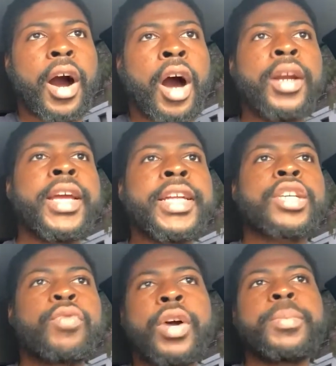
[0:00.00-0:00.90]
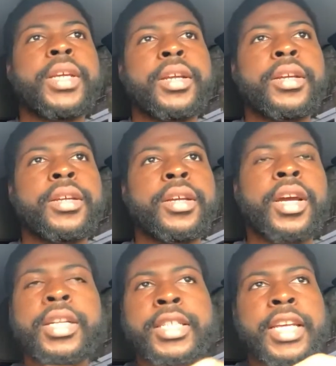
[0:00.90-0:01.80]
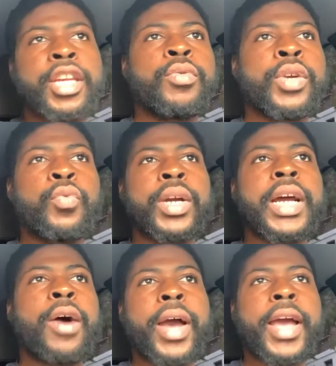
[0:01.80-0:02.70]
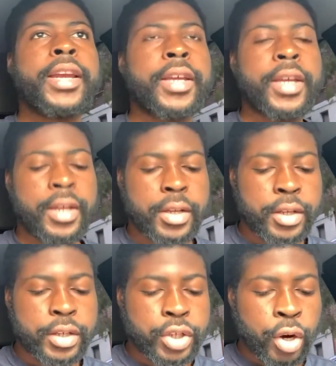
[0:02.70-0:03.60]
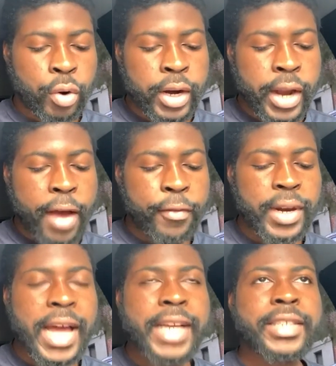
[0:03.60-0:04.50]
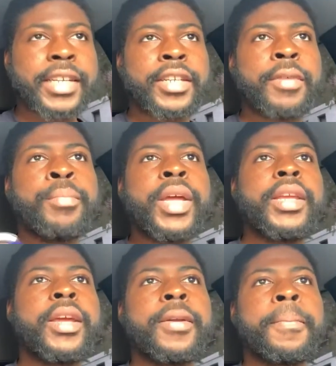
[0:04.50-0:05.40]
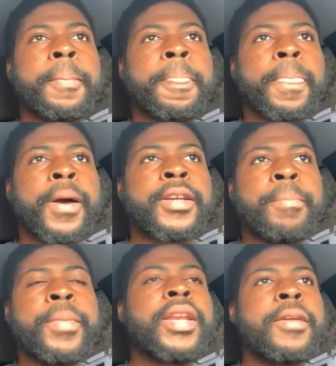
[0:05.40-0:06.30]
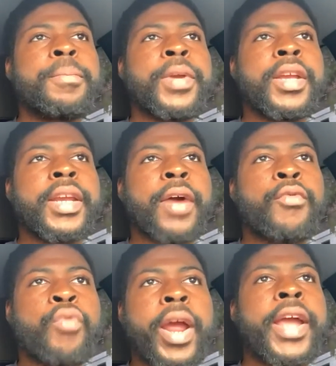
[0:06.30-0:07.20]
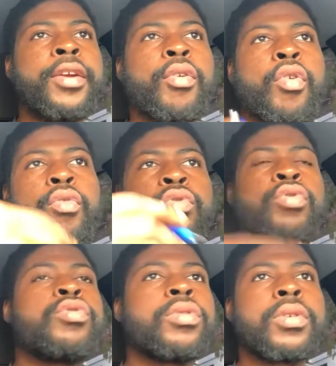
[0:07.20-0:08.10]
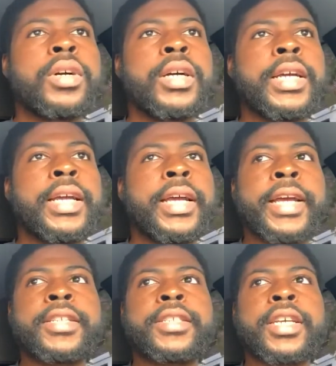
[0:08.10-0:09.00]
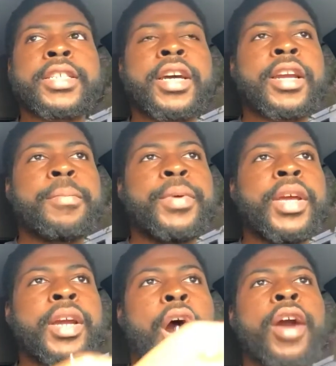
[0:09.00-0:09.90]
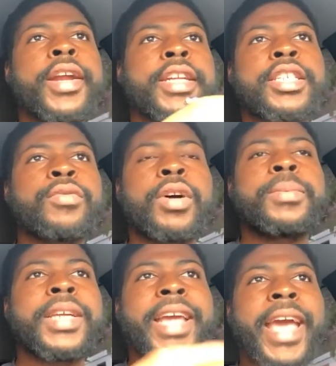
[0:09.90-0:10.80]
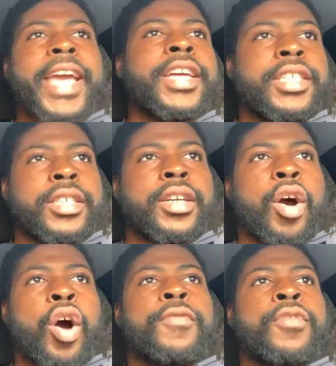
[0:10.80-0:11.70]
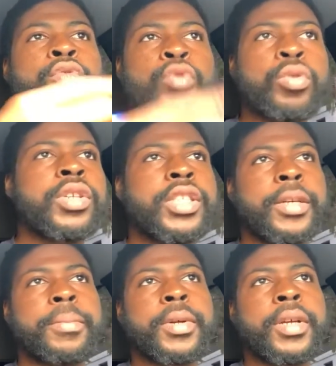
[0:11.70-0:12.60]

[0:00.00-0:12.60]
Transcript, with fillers: Uninterrupted, continuing without end. So an everlasting dominion, a dominion being that reign or rule, it's it's gonna be an uninterrupted age of rulership.